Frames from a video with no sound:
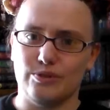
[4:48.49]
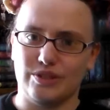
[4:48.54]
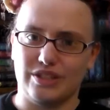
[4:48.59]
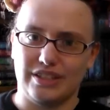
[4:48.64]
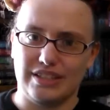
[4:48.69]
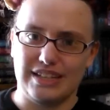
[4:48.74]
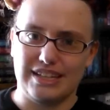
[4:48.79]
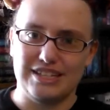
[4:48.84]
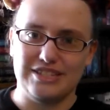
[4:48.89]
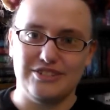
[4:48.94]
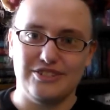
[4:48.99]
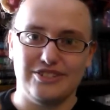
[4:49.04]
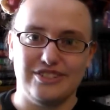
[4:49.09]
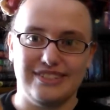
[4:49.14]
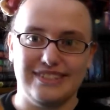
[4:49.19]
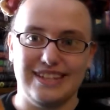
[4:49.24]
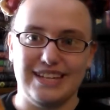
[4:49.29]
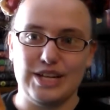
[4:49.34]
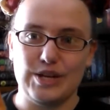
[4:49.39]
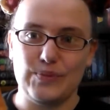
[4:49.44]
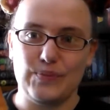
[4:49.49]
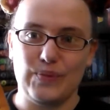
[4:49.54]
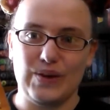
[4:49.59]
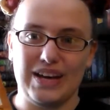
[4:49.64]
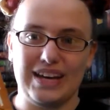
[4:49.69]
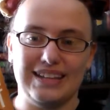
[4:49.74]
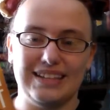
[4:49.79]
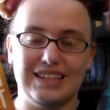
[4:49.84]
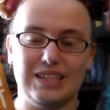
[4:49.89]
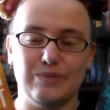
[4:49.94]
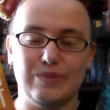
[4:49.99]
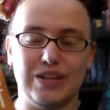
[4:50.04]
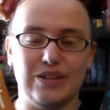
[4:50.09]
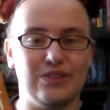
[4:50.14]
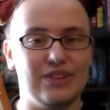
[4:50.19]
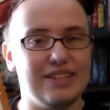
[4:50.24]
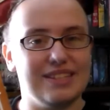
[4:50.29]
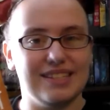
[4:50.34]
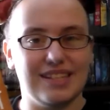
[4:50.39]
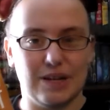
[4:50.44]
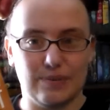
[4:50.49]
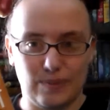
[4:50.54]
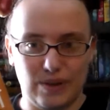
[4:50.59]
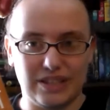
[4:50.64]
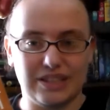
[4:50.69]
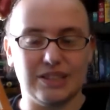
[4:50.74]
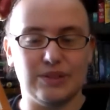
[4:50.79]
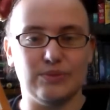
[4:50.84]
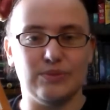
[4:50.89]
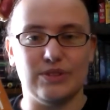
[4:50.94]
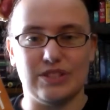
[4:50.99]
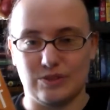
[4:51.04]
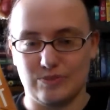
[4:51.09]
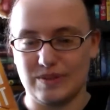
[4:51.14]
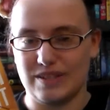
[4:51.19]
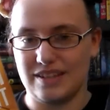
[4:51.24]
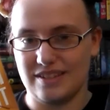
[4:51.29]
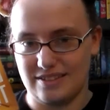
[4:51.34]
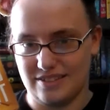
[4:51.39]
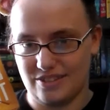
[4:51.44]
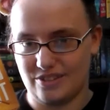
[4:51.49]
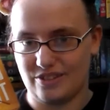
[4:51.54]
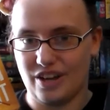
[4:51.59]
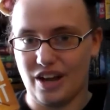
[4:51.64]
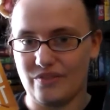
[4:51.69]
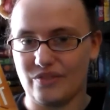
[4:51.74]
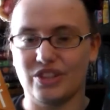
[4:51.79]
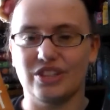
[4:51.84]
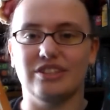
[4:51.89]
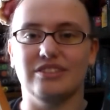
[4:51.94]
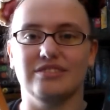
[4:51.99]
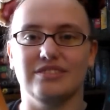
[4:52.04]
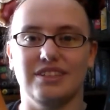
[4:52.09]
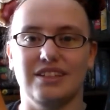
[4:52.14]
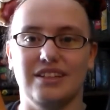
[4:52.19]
really interesting, but the main reason I bought them was because of their cover.